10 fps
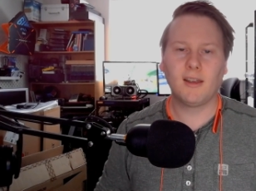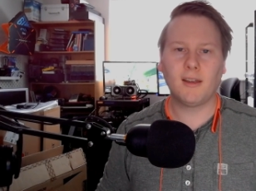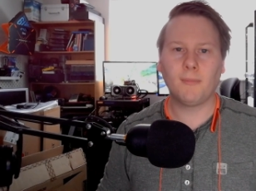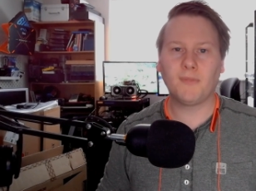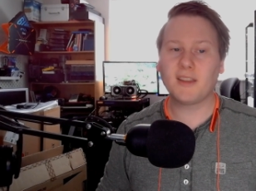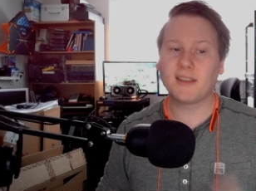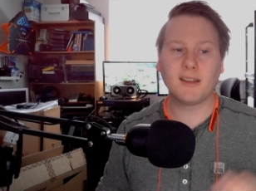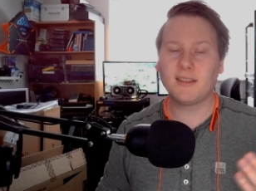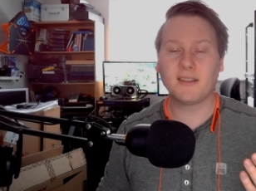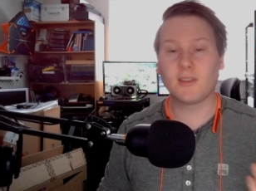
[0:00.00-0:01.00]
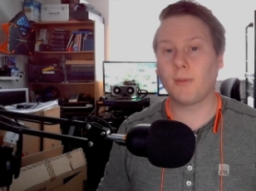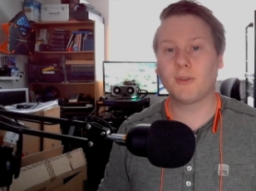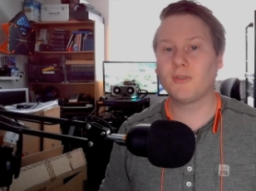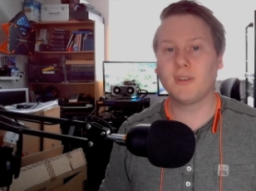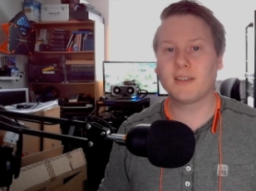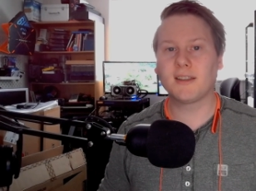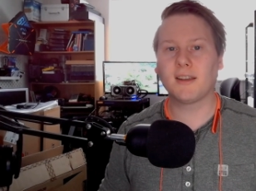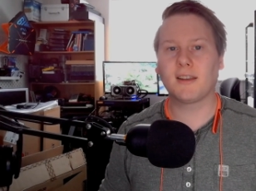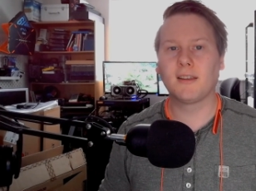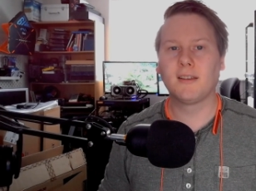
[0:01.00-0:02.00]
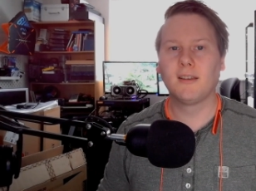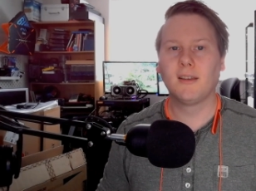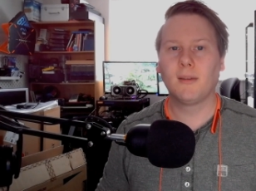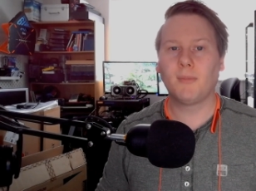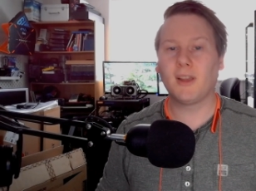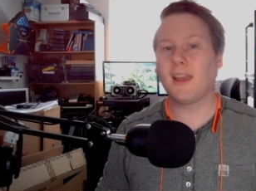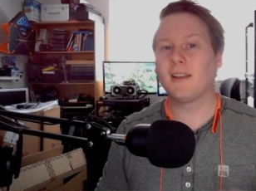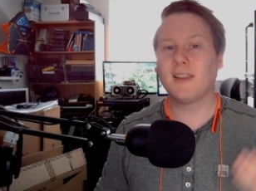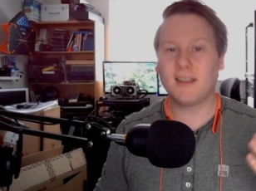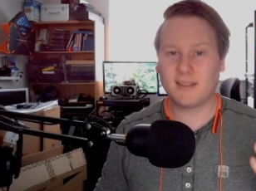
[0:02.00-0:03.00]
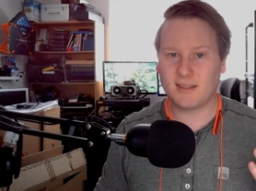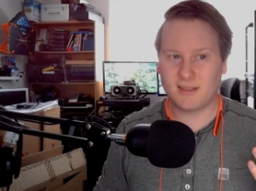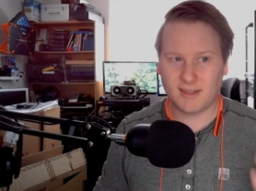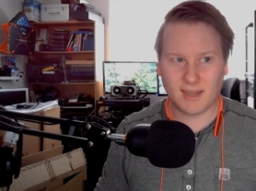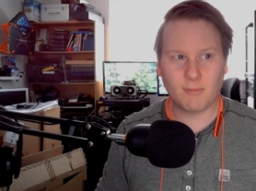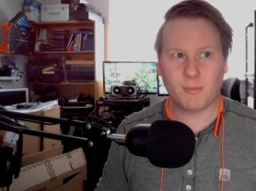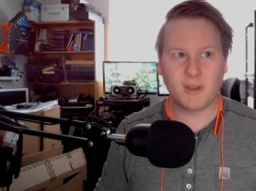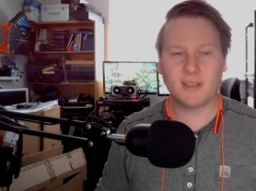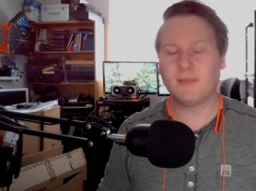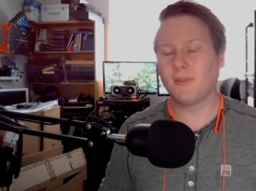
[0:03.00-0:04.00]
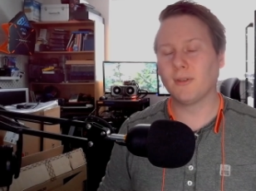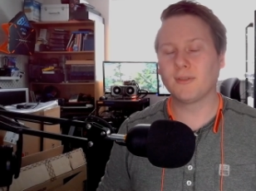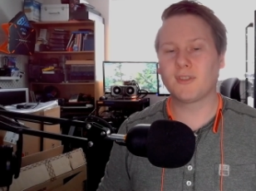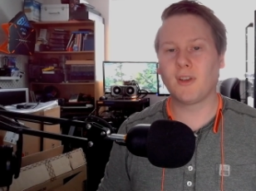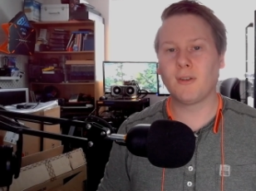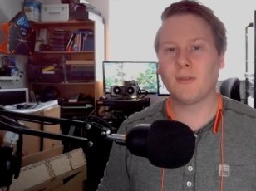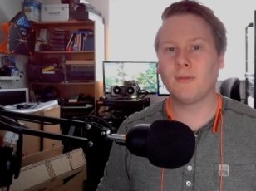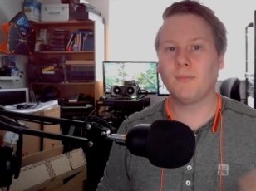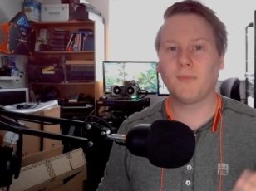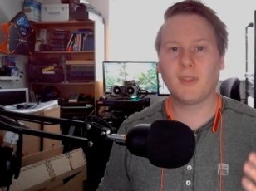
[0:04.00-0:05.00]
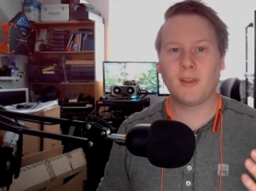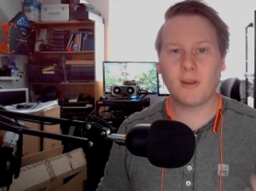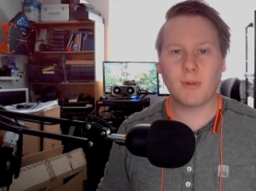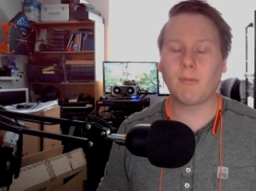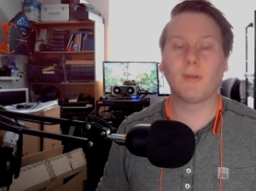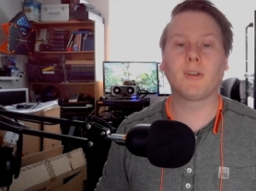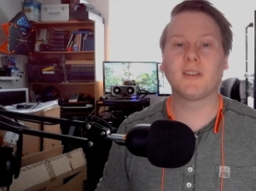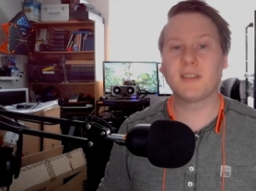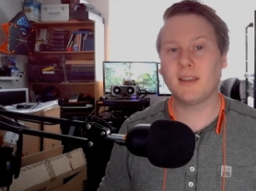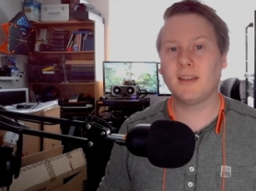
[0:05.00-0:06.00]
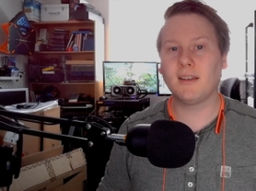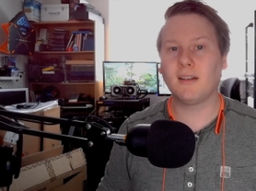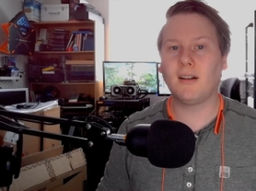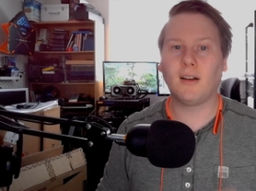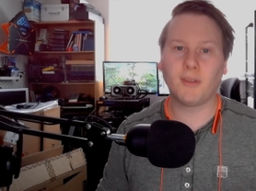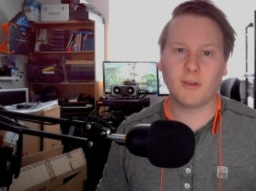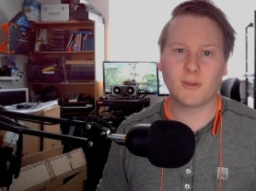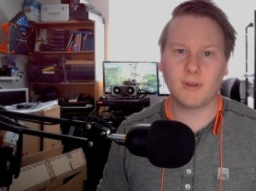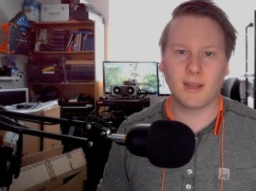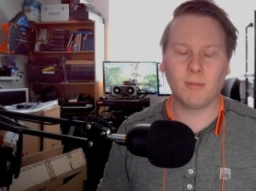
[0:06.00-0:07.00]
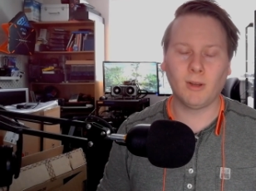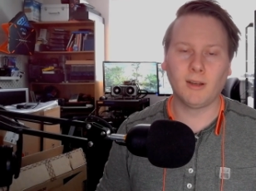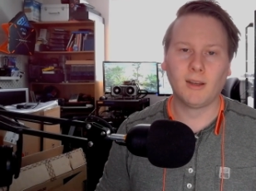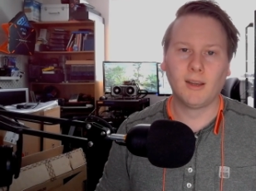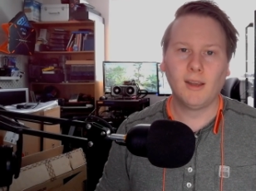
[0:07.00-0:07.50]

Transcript: Um, this at least is opportunistic, but again, it's disabled by default. So the only people who are going to see it are those who enable it.